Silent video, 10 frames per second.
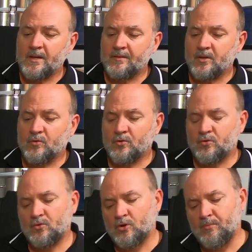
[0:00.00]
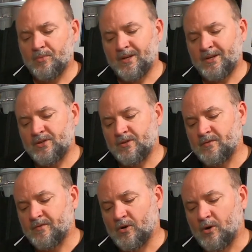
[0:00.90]
The combination
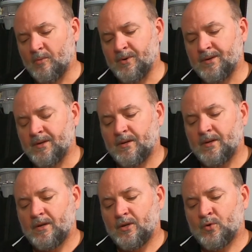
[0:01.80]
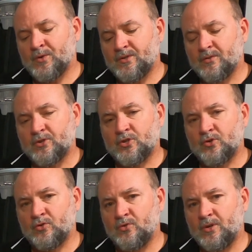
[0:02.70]
of Comet, Crystal and
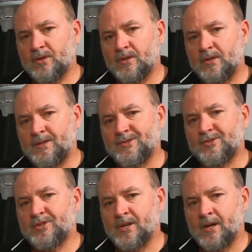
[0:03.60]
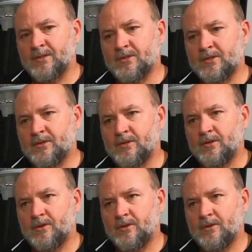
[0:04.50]
Chinook is just